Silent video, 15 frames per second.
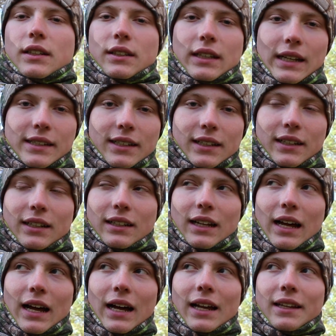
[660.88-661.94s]
That's a
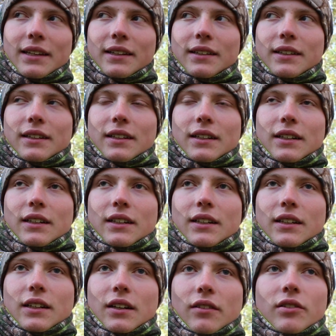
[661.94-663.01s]
lot
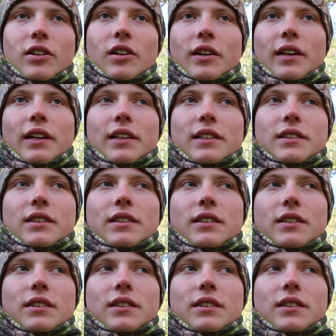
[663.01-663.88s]
of turkeys.